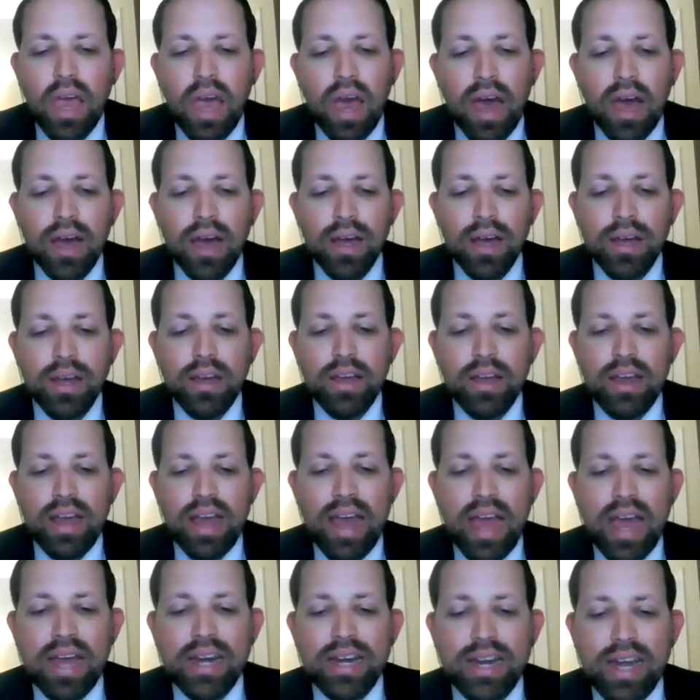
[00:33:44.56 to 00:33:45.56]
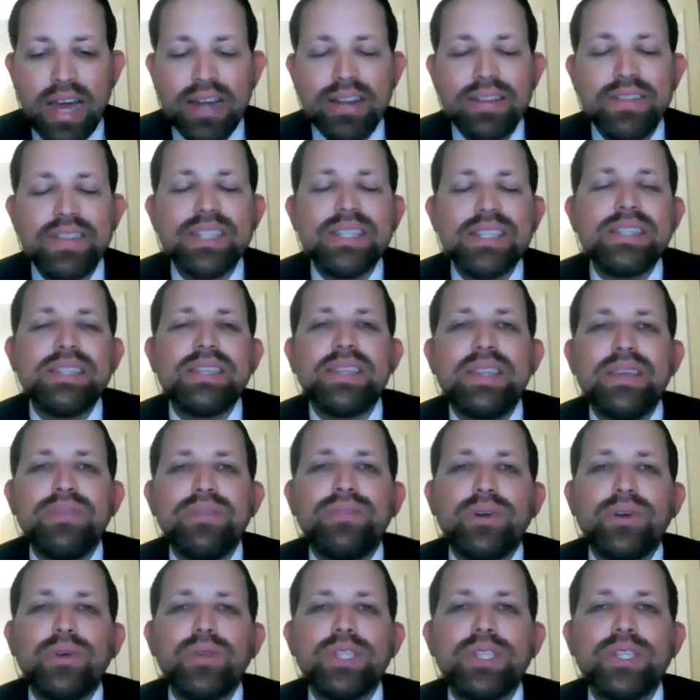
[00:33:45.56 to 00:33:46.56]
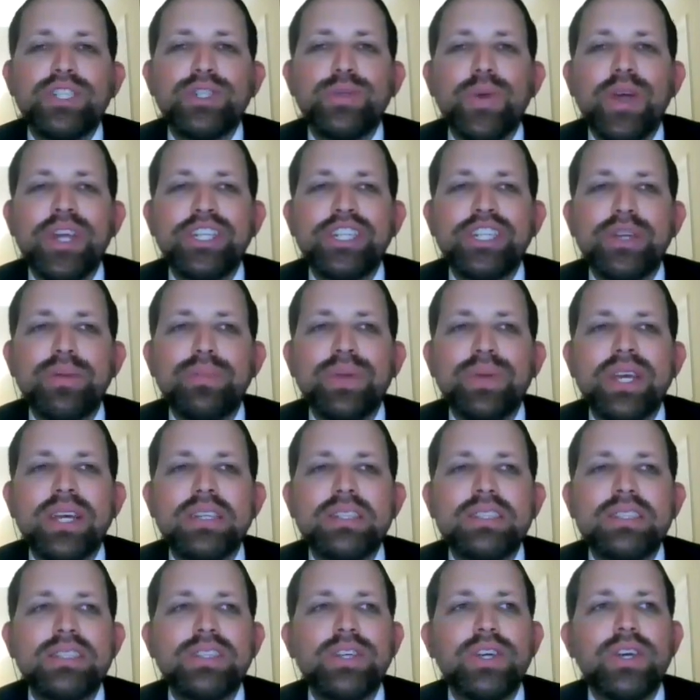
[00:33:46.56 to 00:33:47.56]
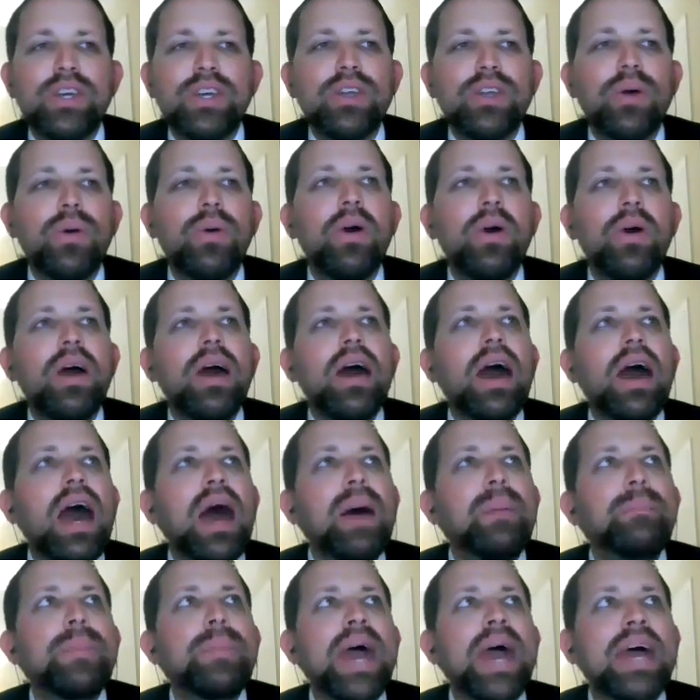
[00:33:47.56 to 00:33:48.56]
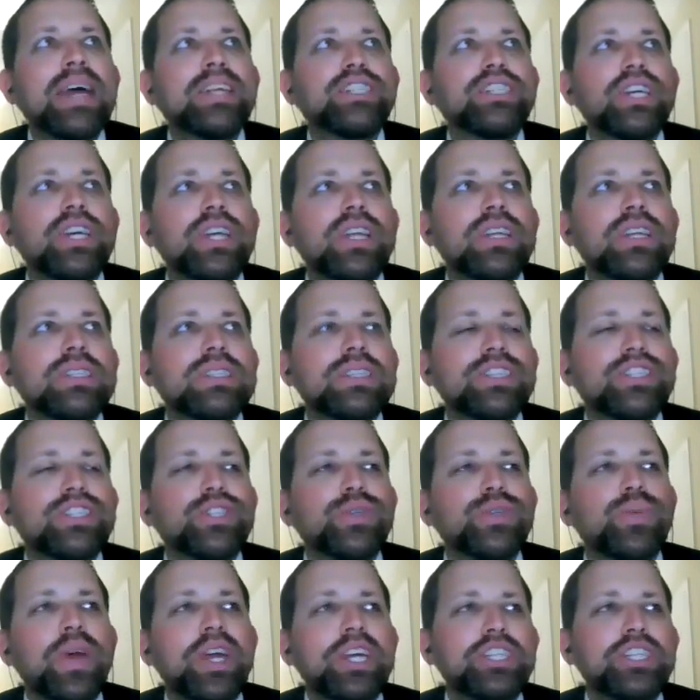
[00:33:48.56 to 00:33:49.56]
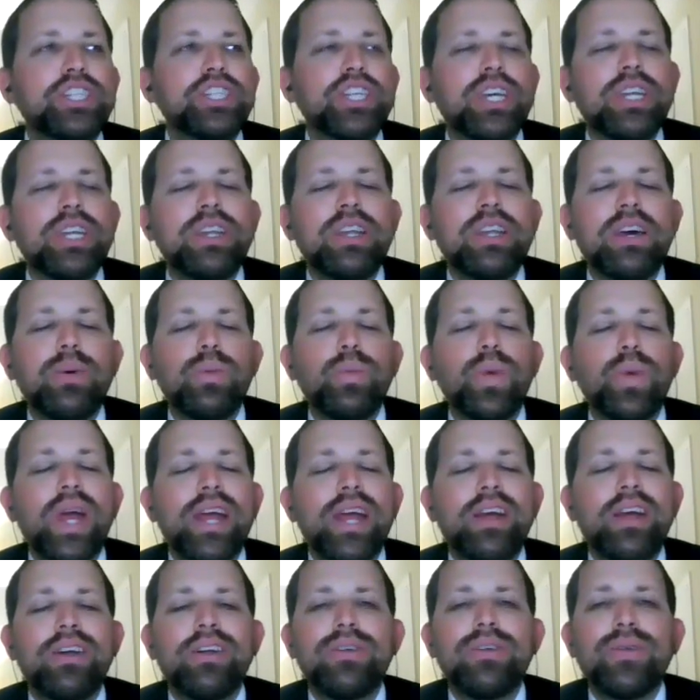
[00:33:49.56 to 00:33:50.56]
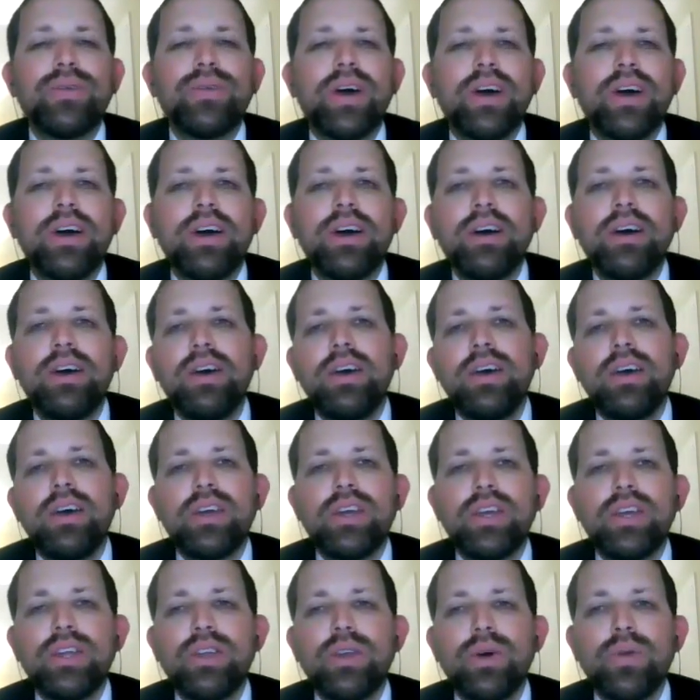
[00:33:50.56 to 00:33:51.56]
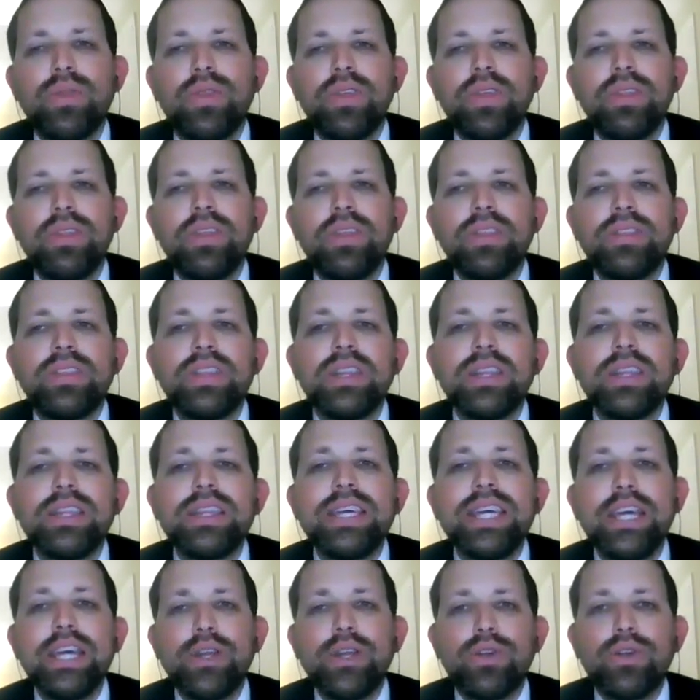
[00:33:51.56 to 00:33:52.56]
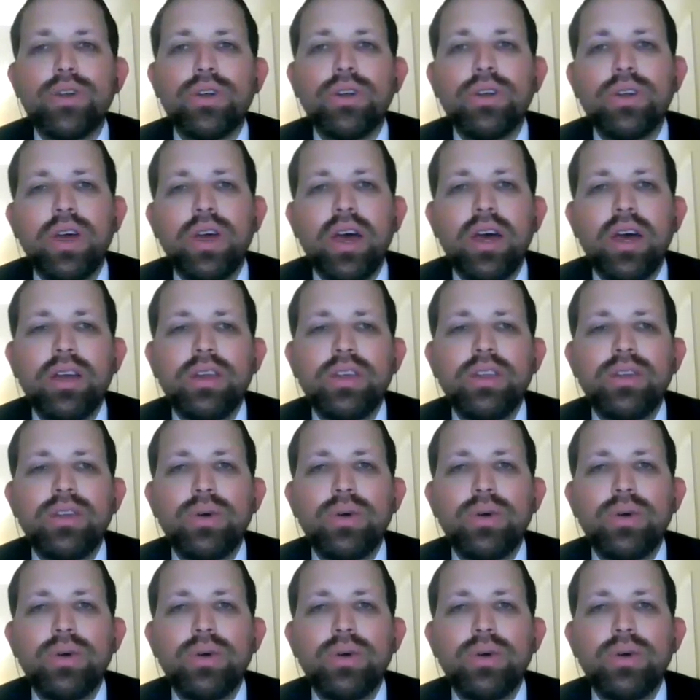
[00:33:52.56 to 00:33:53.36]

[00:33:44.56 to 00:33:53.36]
And this is a difficult situation because, imagine a situation where, the leader,